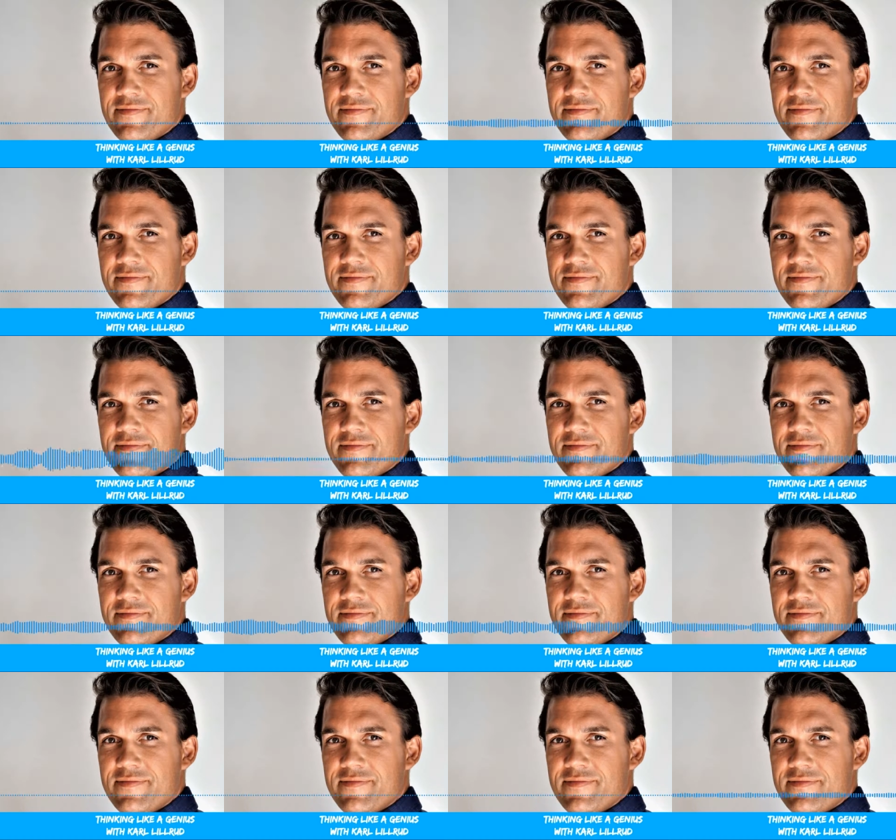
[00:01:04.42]
th-
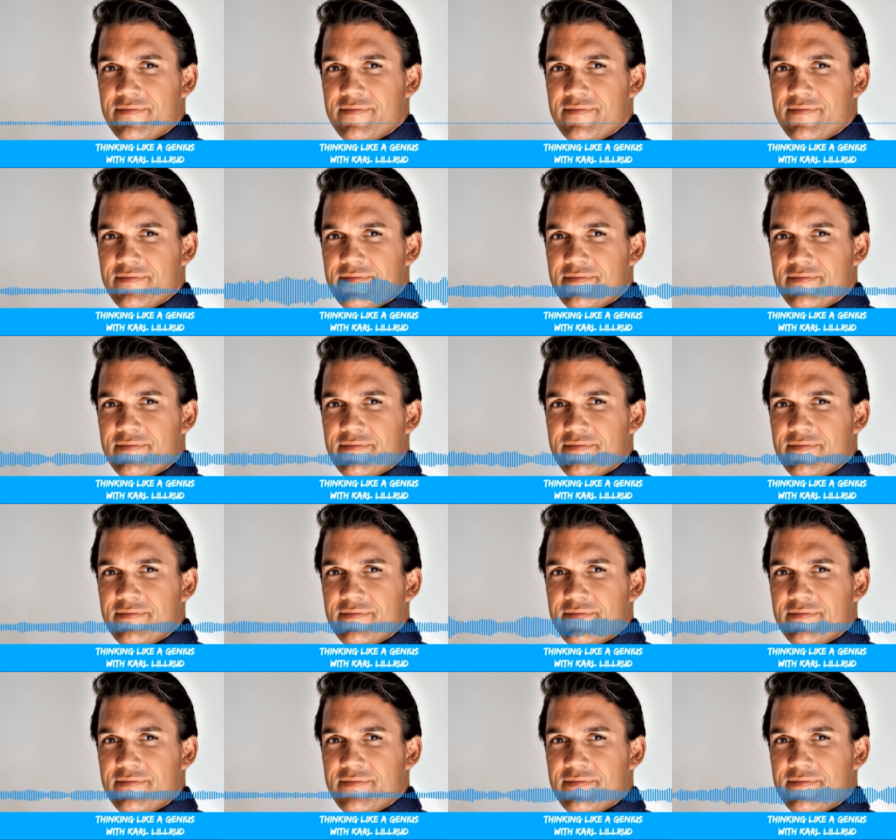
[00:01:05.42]
uh, digging
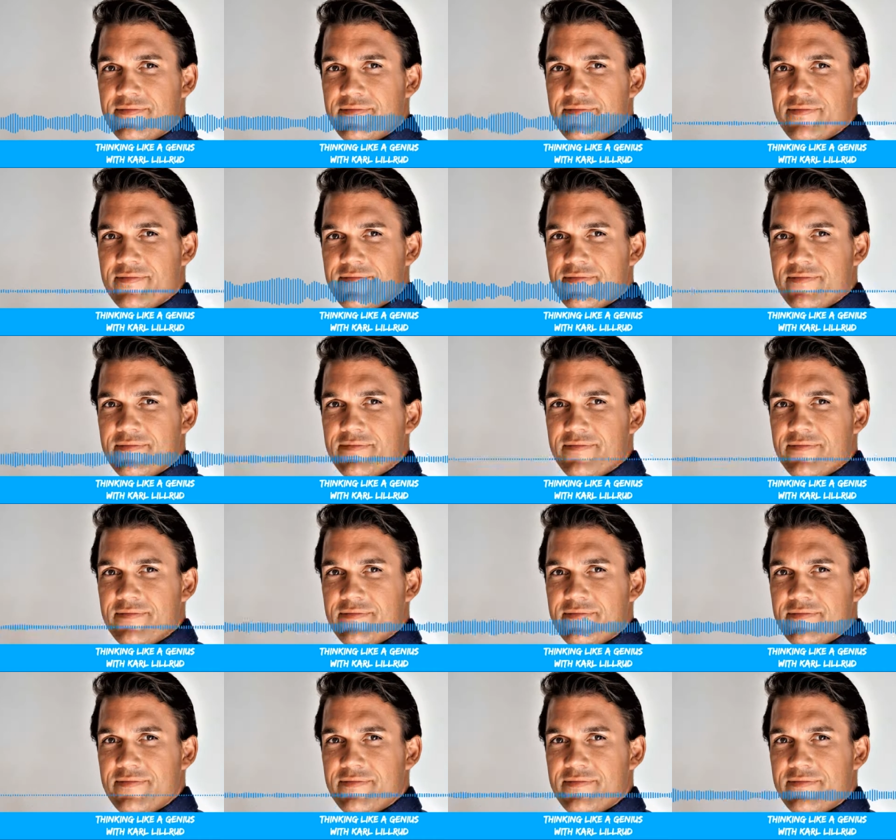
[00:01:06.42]
into some of the
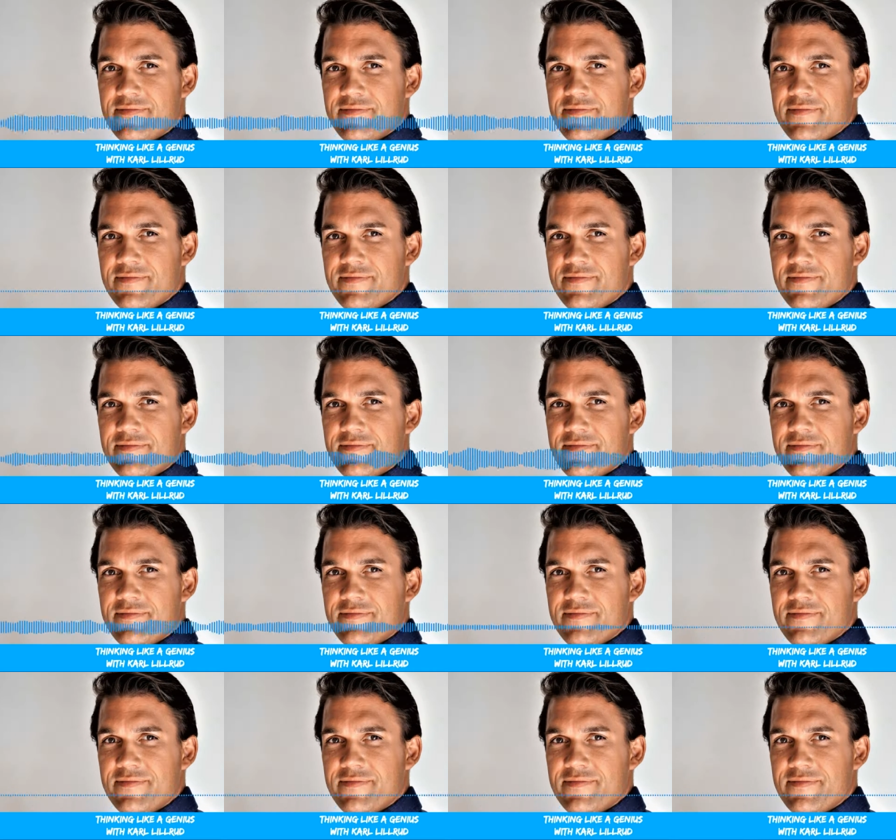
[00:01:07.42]
topics which we've
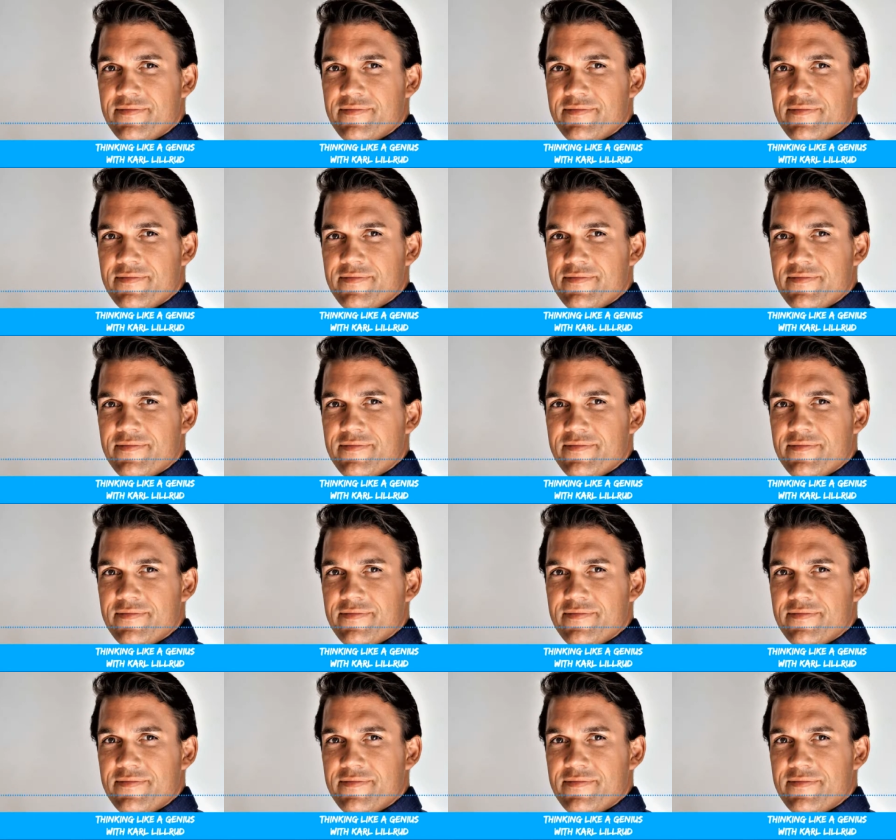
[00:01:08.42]
uh,